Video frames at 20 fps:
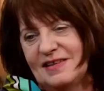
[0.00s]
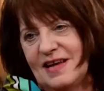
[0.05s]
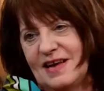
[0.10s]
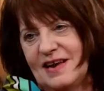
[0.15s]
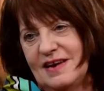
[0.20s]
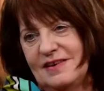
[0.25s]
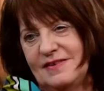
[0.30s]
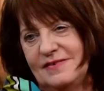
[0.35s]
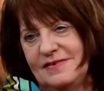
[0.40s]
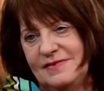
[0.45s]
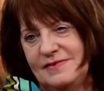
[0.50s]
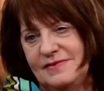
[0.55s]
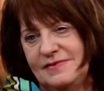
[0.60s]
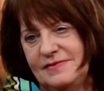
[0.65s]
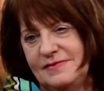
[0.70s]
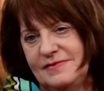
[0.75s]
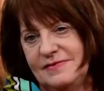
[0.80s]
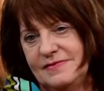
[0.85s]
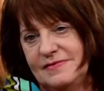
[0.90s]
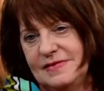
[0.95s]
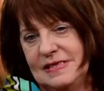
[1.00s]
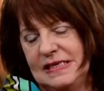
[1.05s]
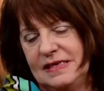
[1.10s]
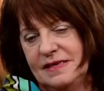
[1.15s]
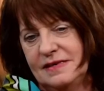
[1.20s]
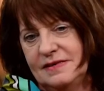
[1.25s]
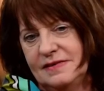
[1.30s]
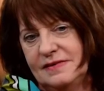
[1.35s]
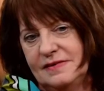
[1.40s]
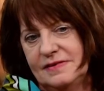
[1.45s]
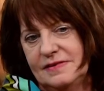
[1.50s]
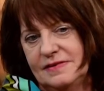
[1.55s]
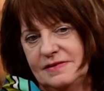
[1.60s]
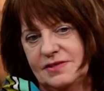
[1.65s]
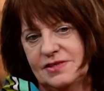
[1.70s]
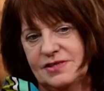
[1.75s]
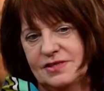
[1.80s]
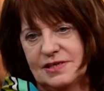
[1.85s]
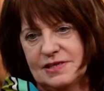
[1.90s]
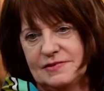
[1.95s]
then,
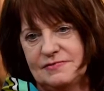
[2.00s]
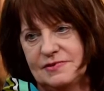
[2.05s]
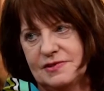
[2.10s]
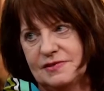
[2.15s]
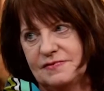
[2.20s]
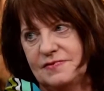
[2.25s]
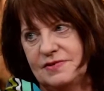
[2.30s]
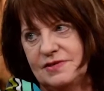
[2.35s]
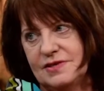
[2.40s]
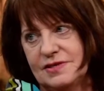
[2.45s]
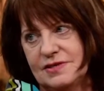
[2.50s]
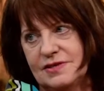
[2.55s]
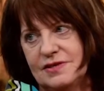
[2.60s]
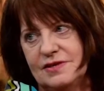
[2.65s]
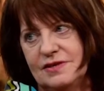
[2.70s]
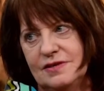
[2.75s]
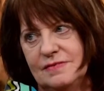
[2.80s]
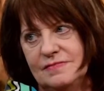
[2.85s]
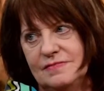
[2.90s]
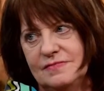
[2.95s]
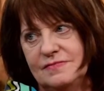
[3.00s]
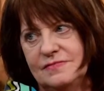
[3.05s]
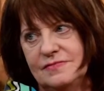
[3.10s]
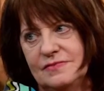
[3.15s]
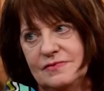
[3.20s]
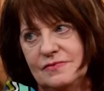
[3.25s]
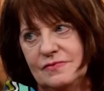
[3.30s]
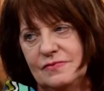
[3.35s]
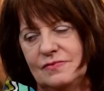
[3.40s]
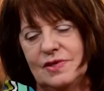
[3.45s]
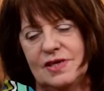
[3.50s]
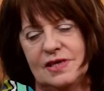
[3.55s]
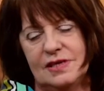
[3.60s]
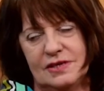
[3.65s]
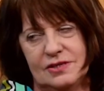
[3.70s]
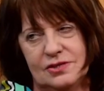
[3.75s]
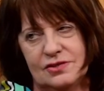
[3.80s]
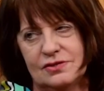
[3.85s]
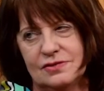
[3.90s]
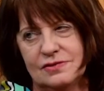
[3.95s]
certainly for the first term,
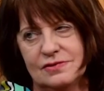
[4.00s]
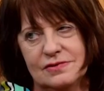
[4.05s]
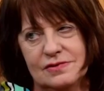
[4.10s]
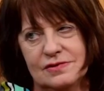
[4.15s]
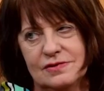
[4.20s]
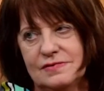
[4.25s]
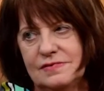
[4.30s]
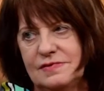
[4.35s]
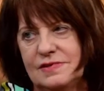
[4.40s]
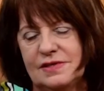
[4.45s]
really struggled.